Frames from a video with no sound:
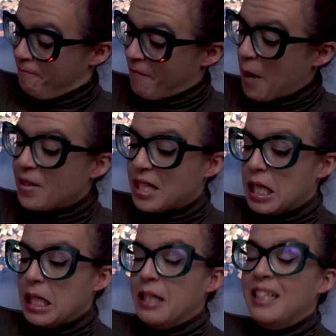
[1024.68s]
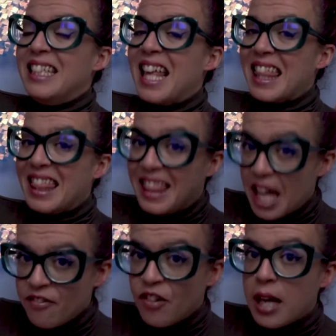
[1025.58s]
I'm saying the
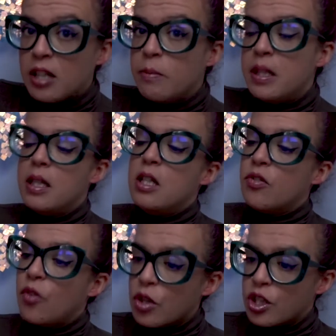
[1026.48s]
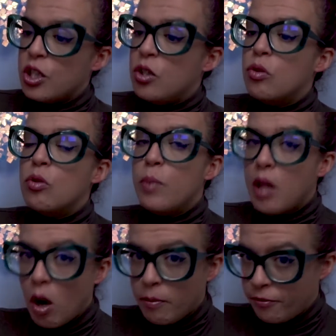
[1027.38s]
environment is forcing you to
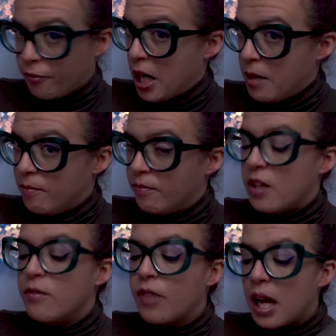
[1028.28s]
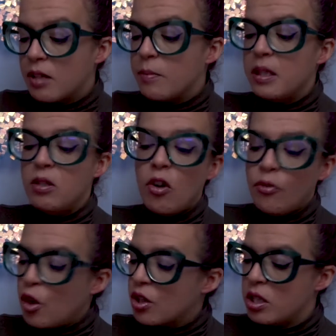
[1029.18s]
become free. The environment not
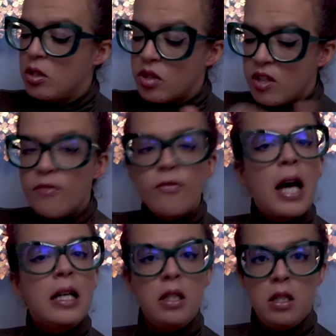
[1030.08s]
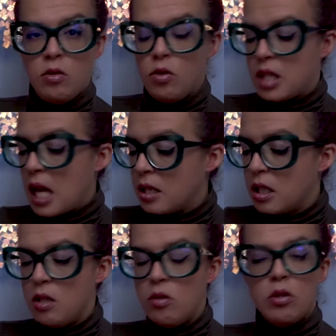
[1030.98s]
forcing you, it's inviting you, it's
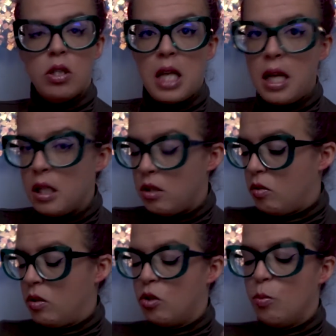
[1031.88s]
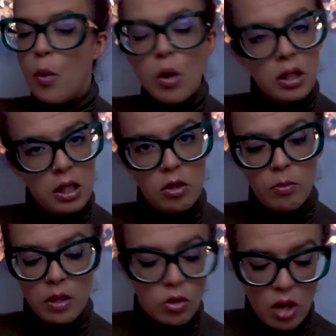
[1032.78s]
asking you, it's telling you, it's supporting you,
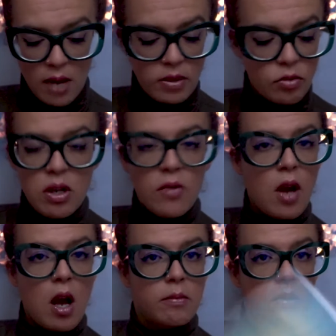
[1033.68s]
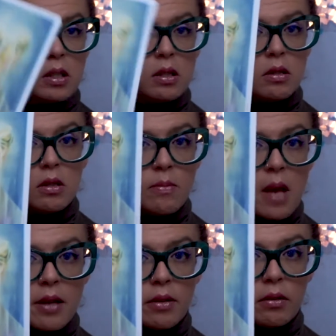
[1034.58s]
because you have the 3 of Cups. Doesn't
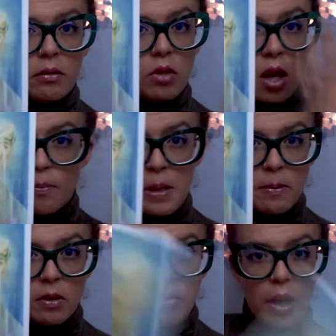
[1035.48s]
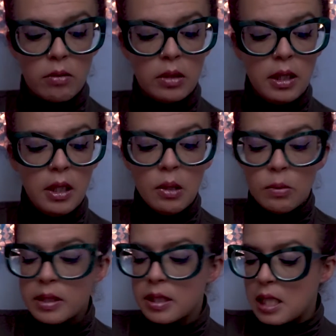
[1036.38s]
matter. You have people around.
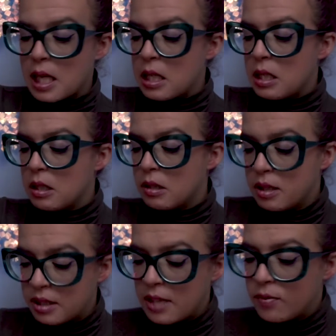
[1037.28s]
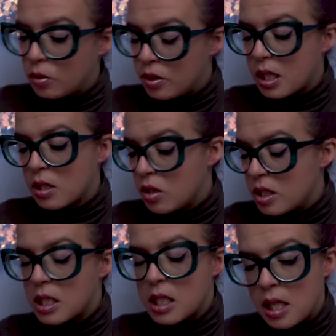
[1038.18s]
What is like the devil is actually
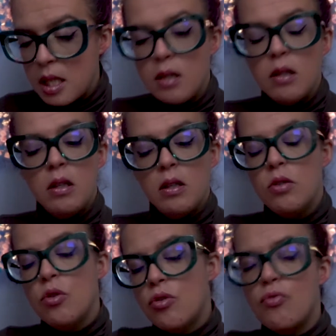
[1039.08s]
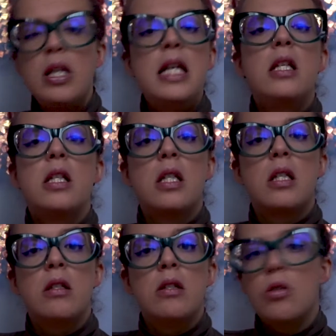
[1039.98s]
to say, just release it,
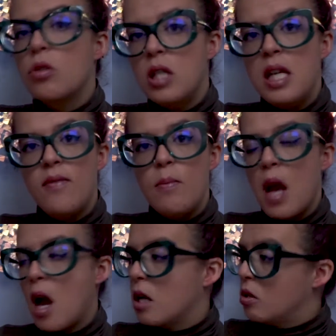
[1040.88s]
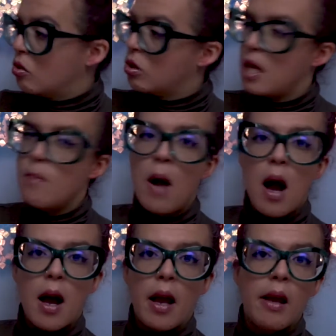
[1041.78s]
just leave it behind, just say
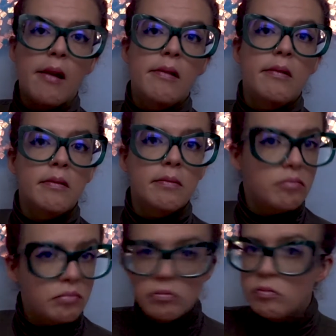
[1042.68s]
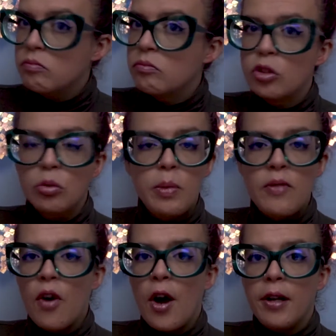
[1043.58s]
bye. It will be
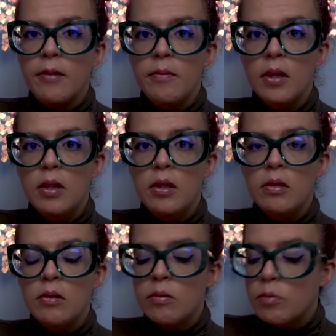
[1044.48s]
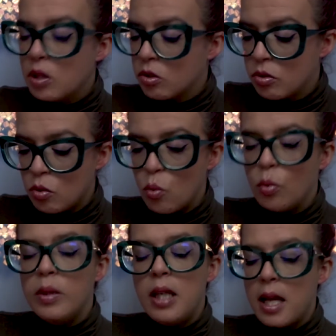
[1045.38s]
fine. Because you will
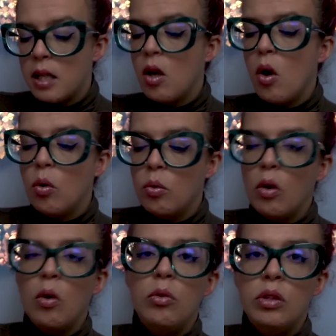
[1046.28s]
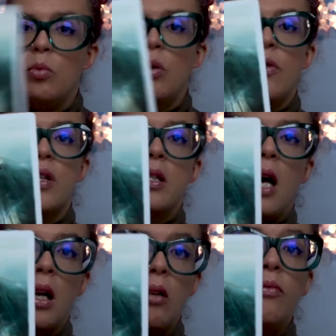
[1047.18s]
let go all the worries
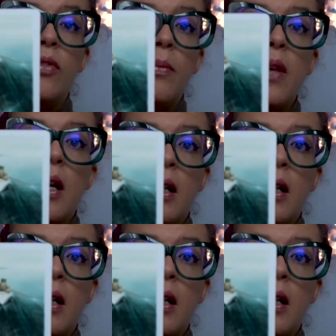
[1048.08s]
that come from there.